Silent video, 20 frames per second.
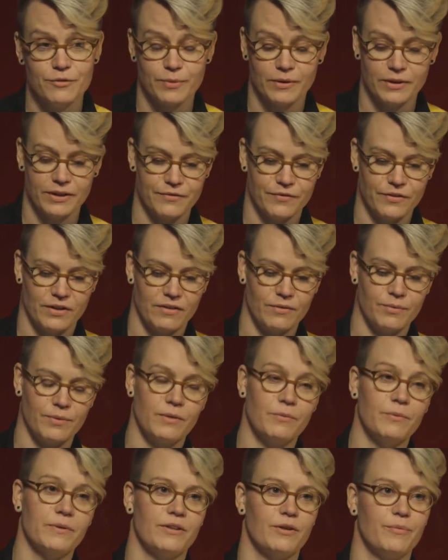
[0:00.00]
But if you have a
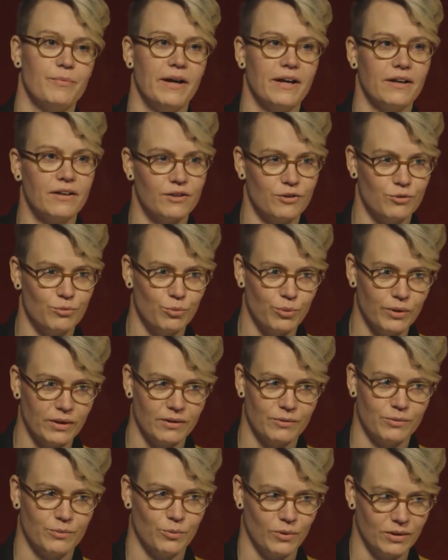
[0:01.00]
problem with your bank, you
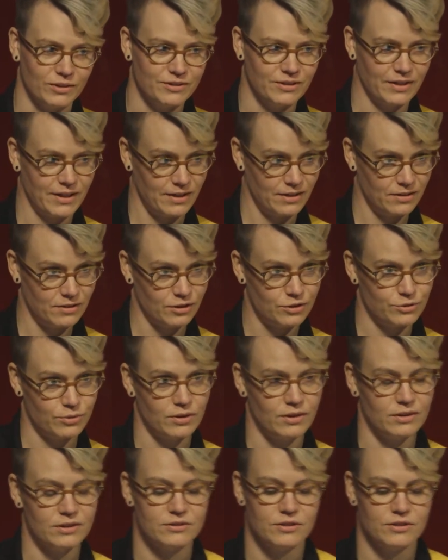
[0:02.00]
will want to get in touch with us.